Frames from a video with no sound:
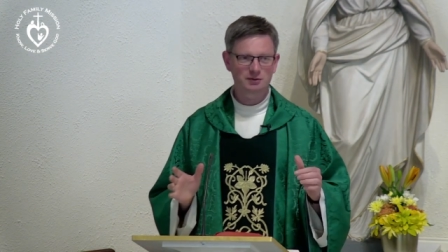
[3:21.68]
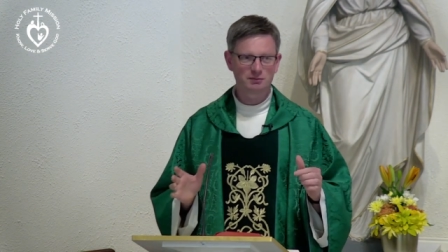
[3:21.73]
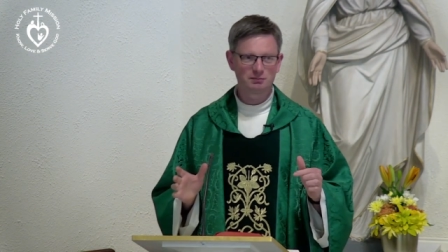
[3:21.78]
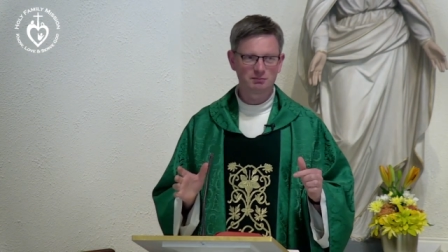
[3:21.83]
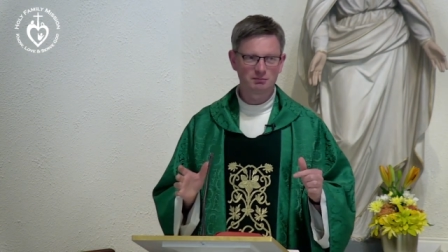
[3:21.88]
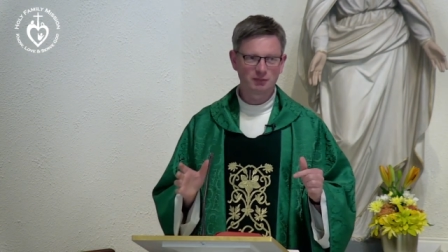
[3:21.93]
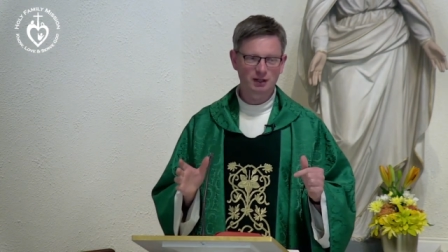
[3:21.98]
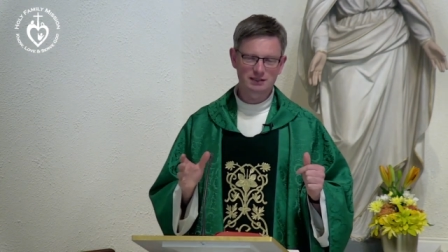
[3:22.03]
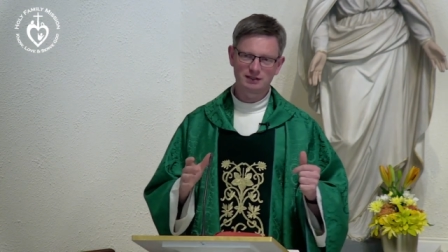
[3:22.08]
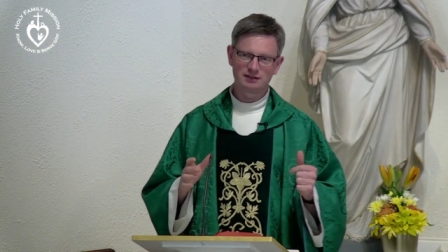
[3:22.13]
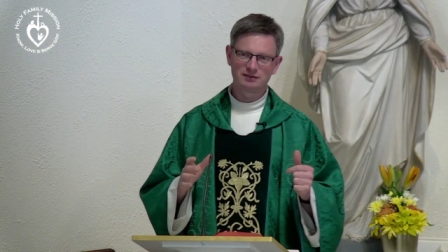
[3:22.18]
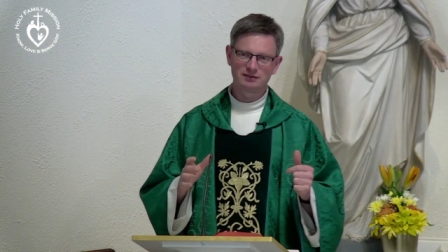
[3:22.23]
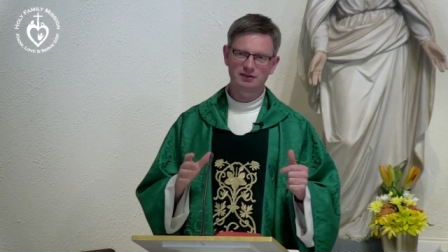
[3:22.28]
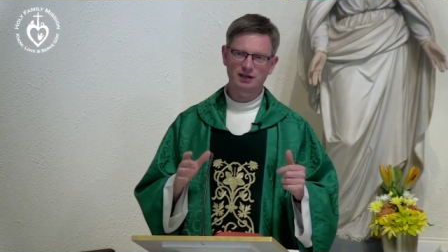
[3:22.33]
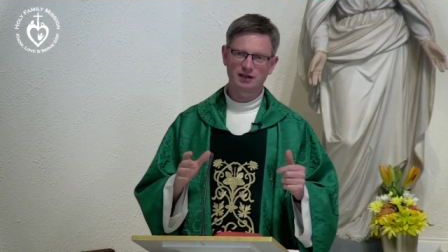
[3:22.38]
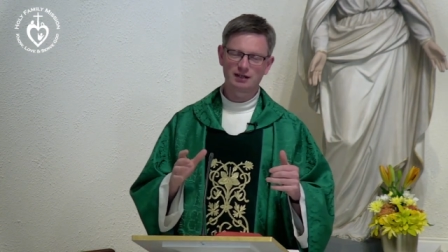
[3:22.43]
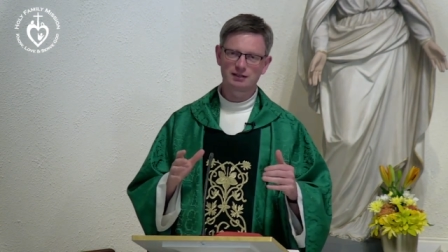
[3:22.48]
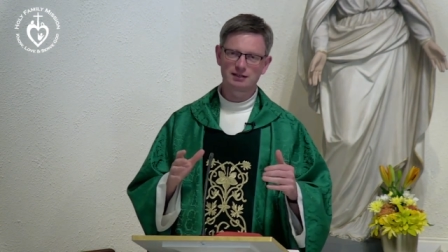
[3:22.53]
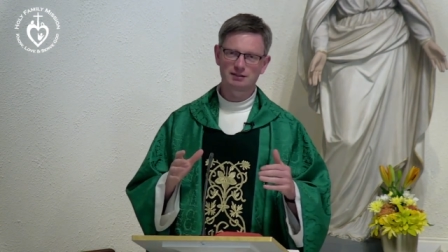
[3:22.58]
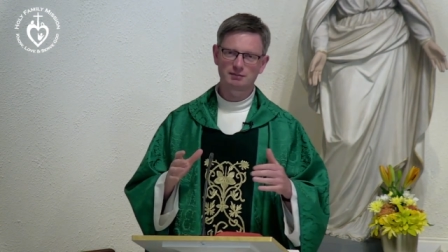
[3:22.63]
myself
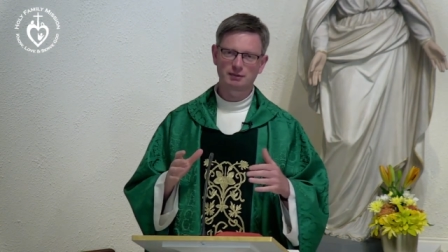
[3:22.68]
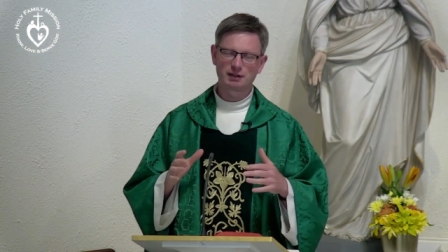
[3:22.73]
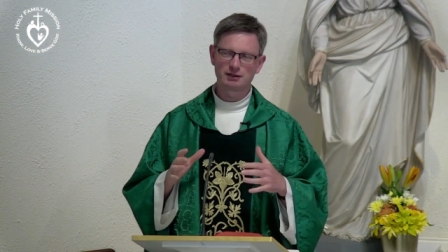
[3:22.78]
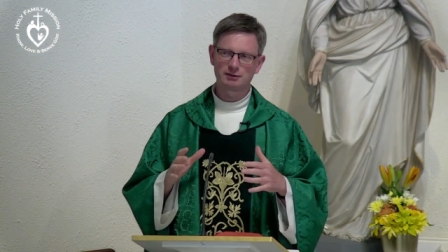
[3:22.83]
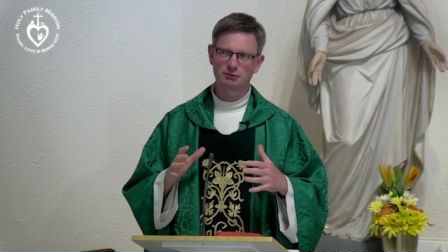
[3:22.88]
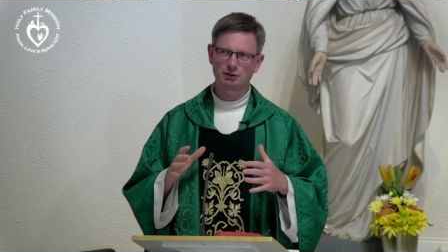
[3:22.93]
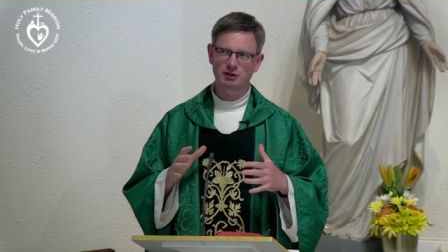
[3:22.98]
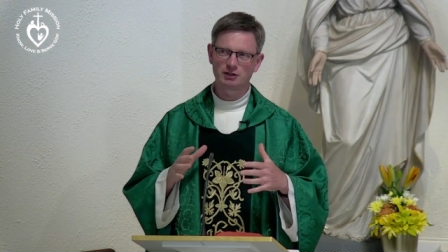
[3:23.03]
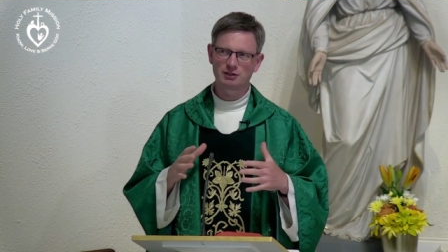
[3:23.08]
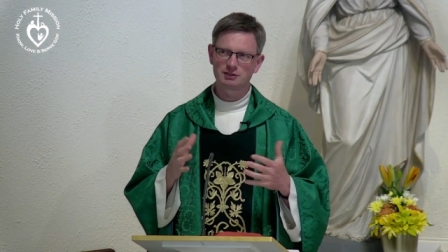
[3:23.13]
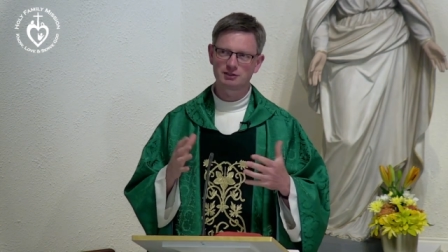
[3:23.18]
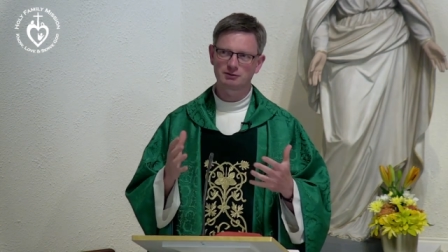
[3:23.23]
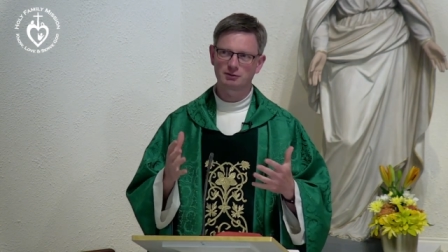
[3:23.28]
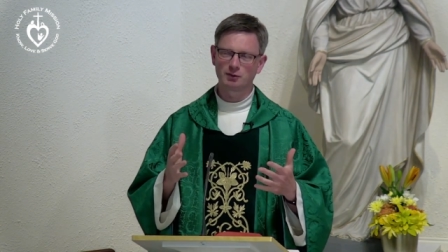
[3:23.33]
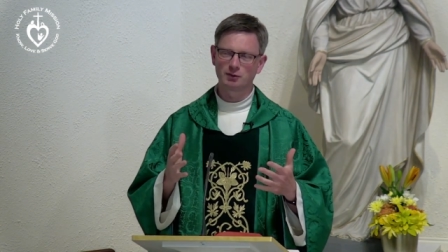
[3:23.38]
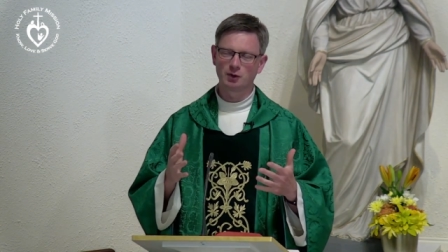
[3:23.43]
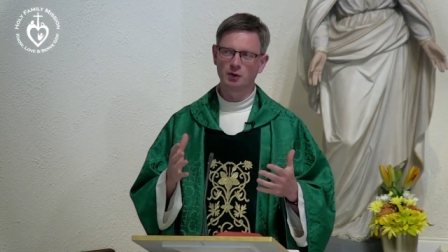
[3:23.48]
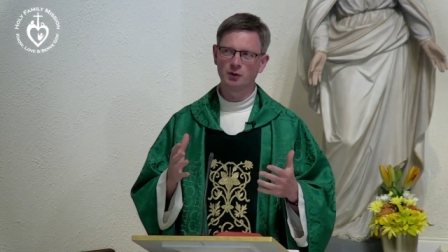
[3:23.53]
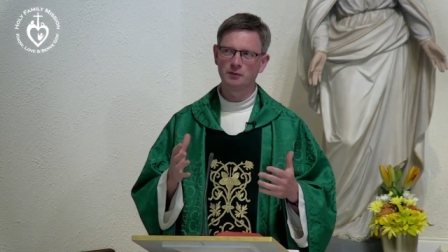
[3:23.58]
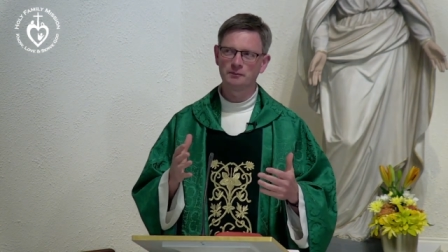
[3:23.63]
and my friends from
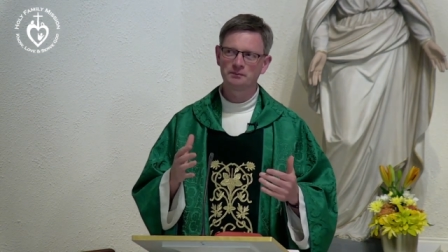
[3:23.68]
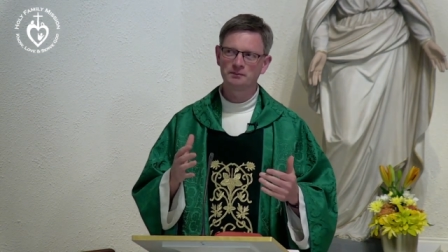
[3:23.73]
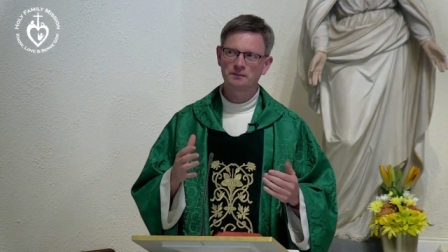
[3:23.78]
home